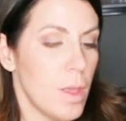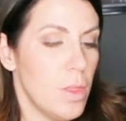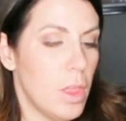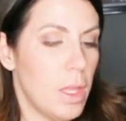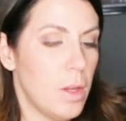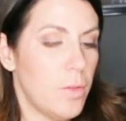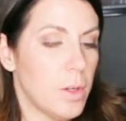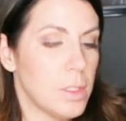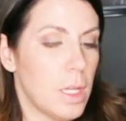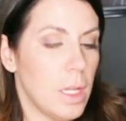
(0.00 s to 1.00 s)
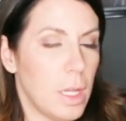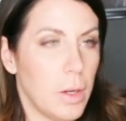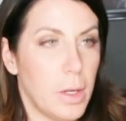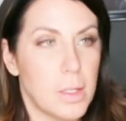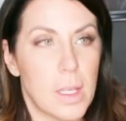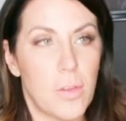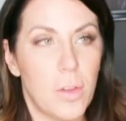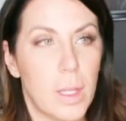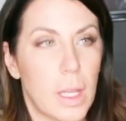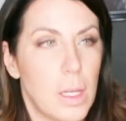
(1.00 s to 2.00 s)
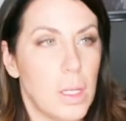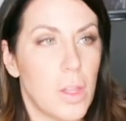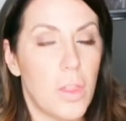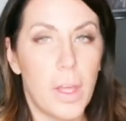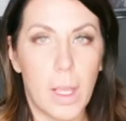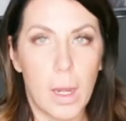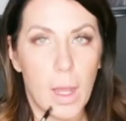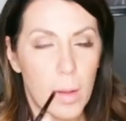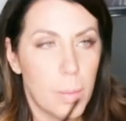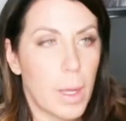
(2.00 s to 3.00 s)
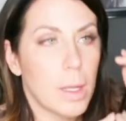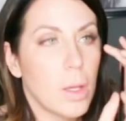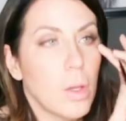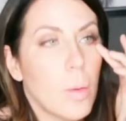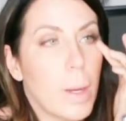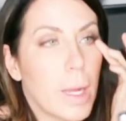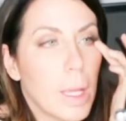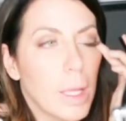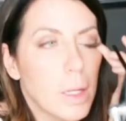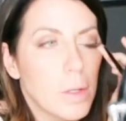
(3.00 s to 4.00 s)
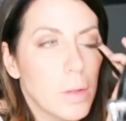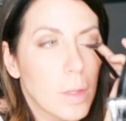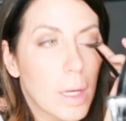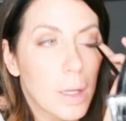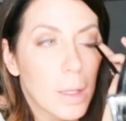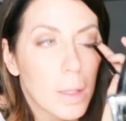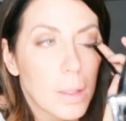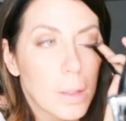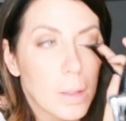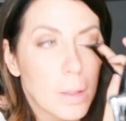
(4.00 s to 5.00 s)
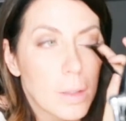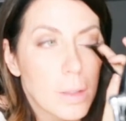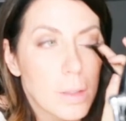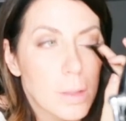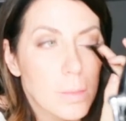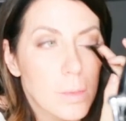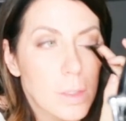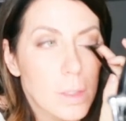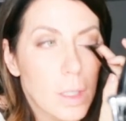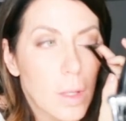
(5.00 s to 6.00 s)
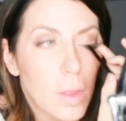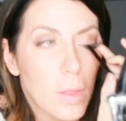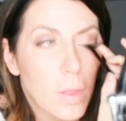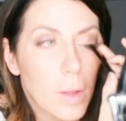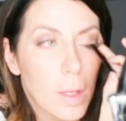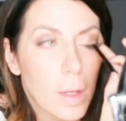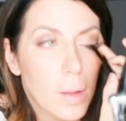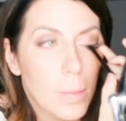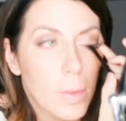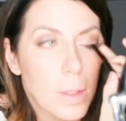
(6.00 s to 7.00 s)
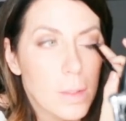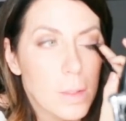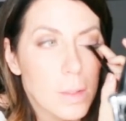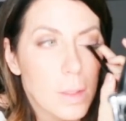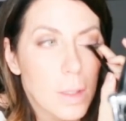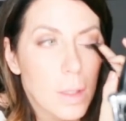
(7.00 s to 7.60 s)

Then if there's any areas I feel like I need to thicken up, I can go back in and do that. So I'm just gonna thicken up this